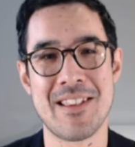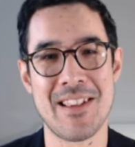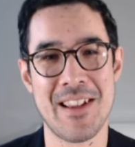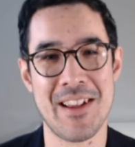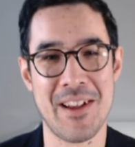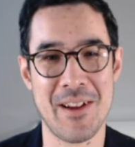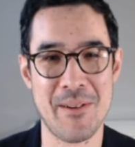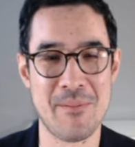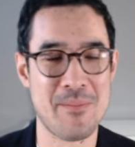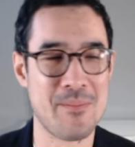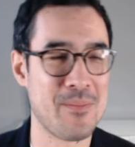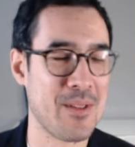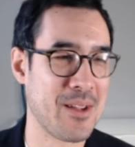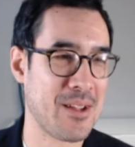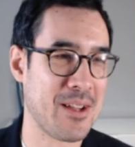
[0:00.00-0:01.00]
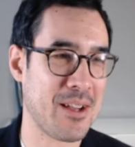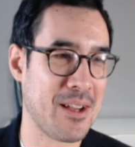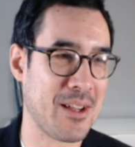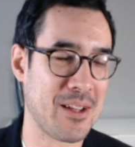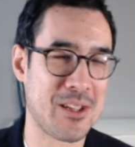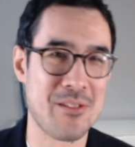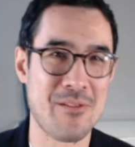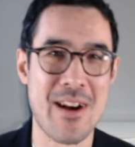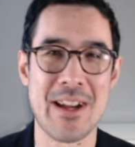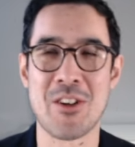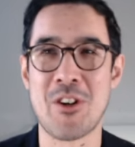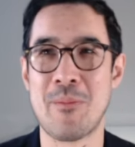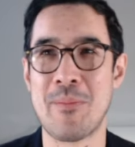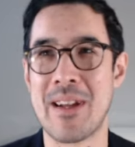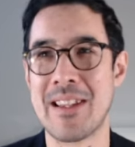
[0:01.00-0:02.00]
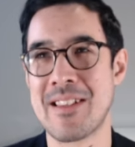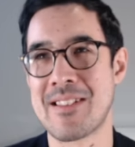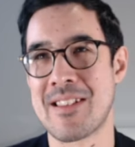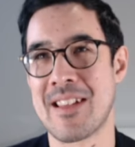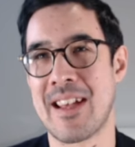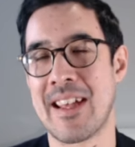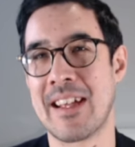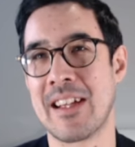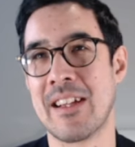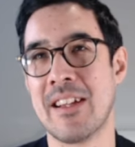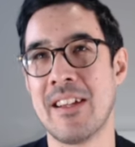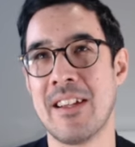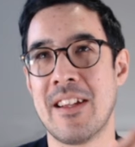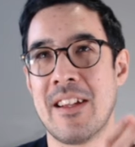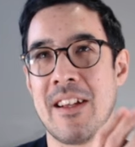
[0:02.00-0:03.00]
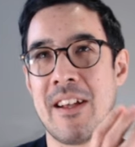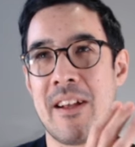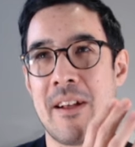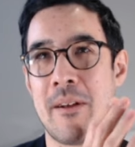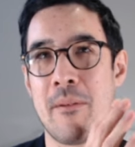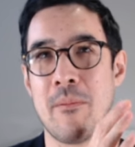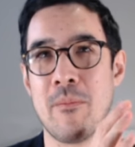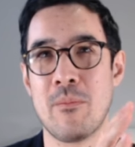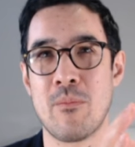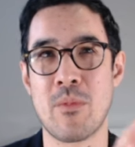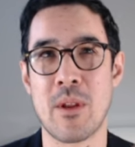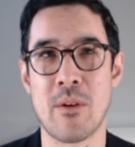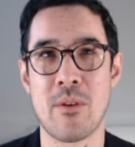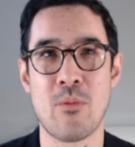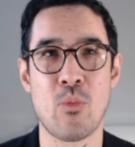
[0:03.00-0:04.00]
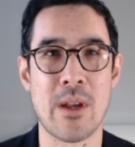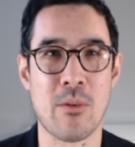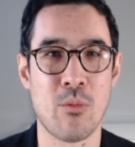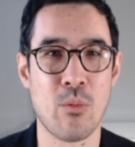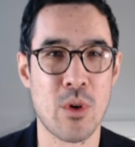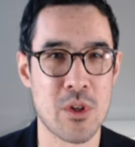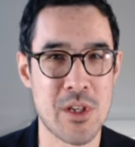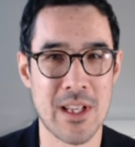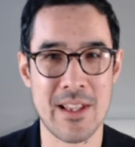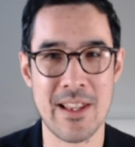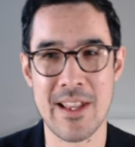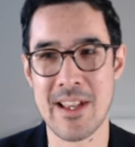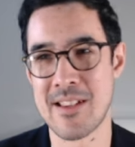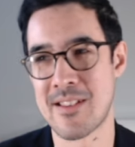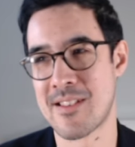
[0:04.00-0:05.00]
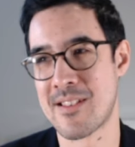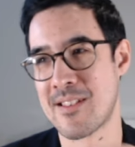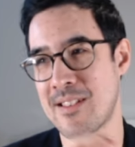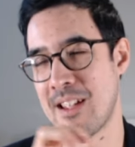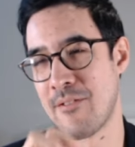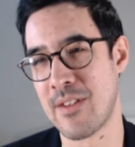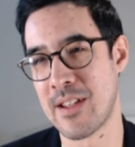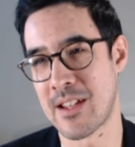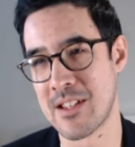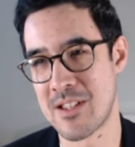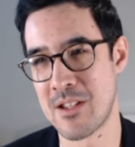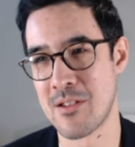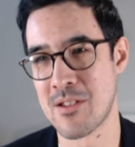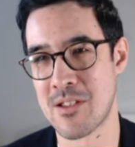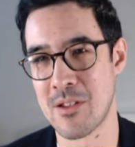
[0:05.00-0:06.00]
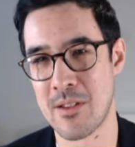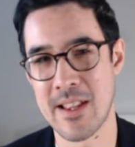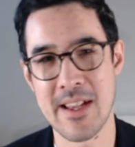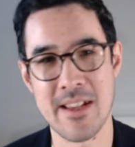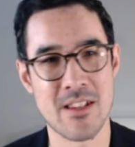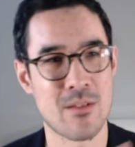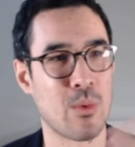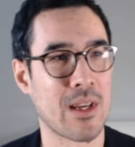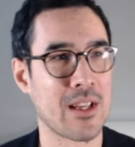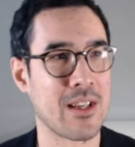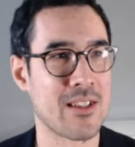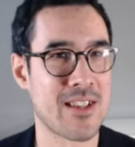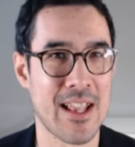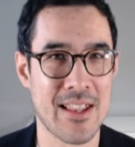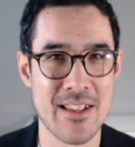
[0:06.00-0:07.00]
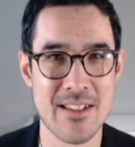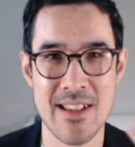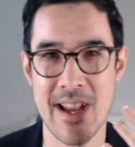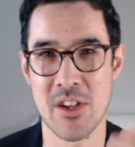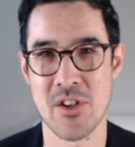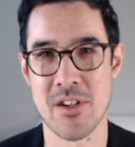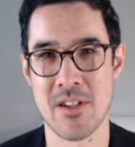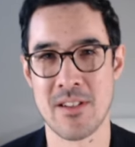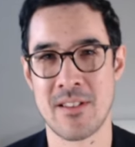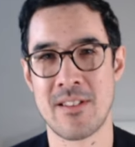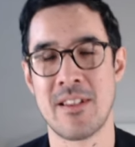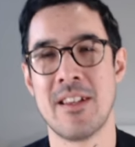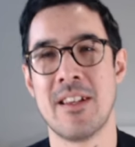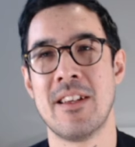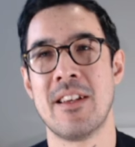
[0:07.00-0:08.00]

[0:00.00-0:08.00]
a direct comment saying, you know, we're watching this. If it continues to do this, we're going to take this action.